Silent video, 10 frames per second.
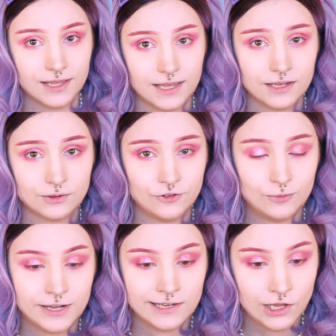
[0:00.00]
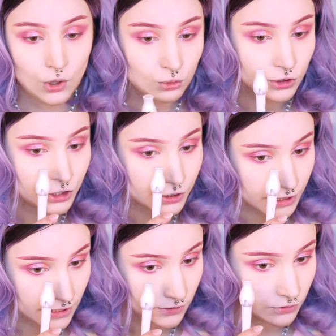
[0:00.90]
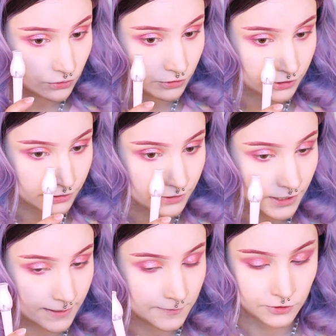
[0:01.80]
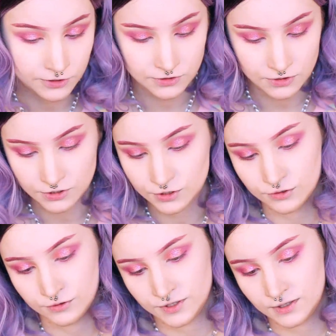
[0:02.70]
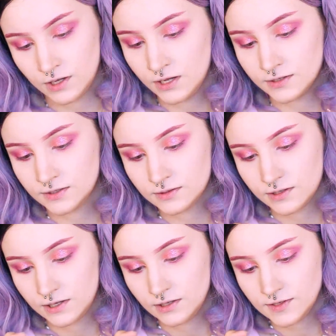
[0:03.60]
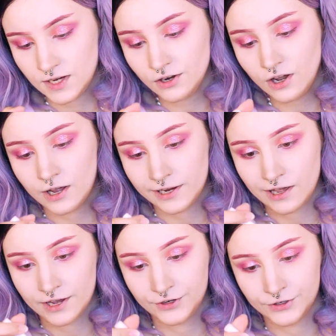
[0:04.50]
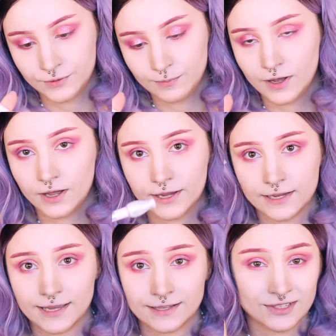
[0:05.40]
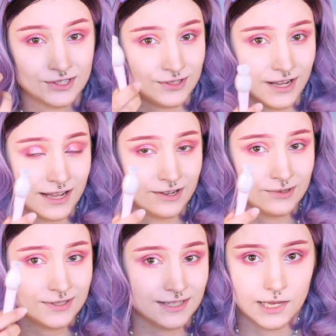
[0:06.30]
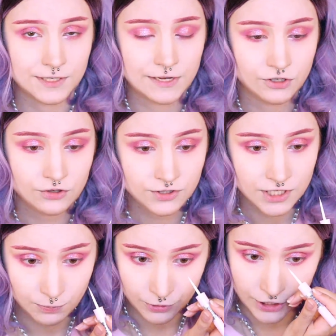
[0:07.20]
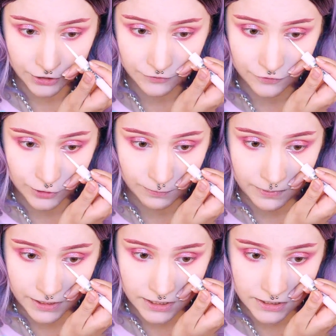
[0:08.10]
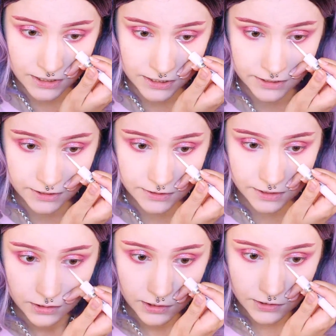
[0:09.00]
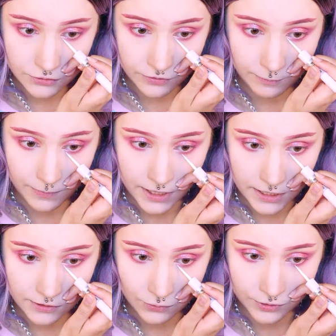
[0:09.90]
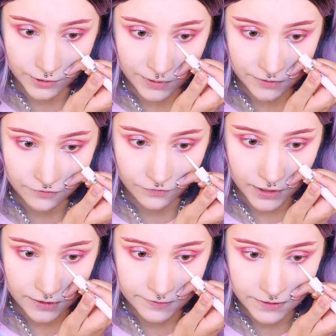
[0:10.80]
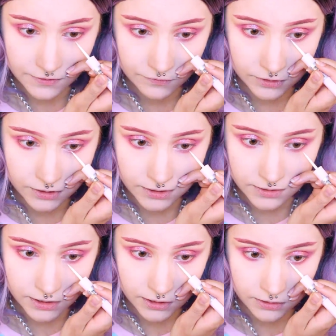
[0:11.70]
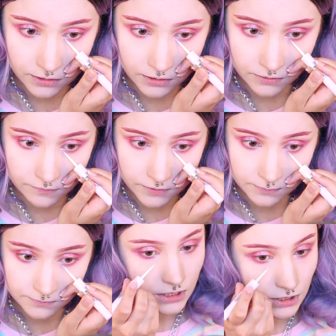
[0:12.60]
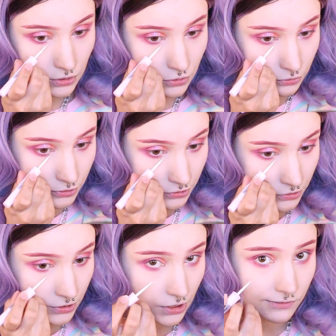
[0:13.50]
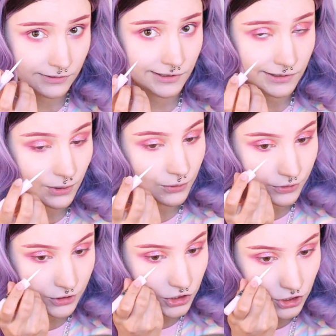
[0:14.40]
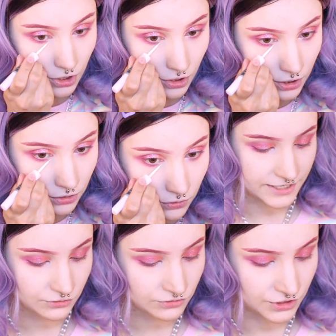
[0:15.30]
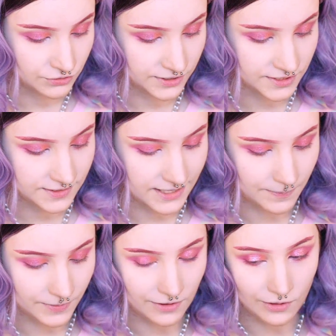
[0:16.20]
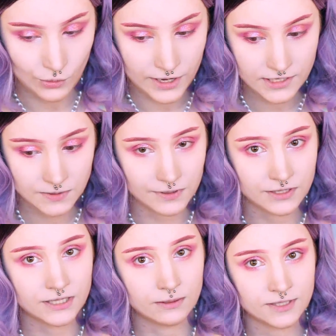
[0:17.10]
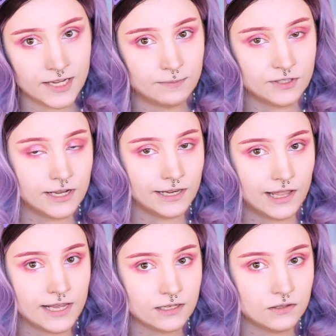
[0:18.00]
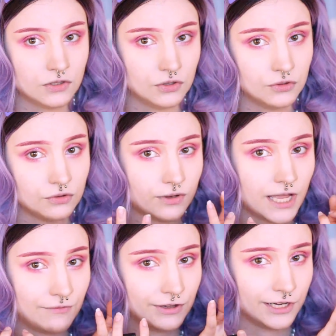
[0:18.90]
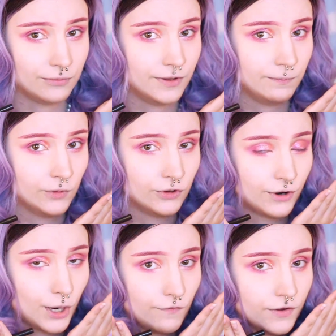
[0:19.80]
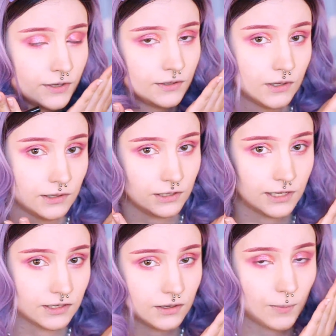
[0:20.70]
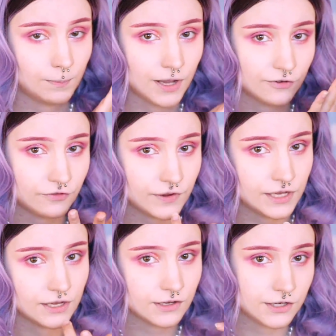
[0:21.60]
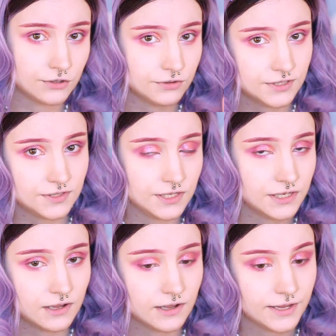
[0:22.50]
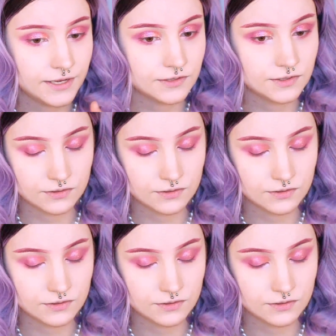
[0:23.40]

And for my lower inner corner, I'm going to use this Tear eyeliner by Etude House. And I've used this product for many years. It's remained one of my favorites for this kind of inner corner glow or shine. I don't do this step always, but sometimes I like to have a little bit more of like puffy, cutesy eyes.